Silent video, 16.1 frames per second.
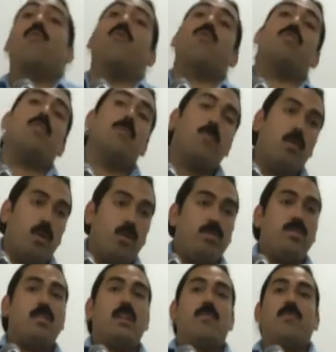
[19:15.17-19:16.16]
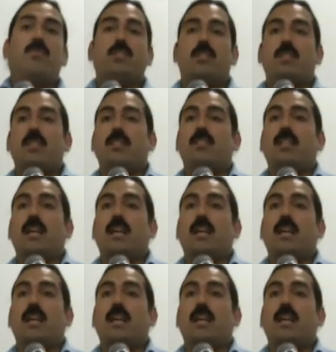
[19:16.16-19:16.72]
for the most diversity of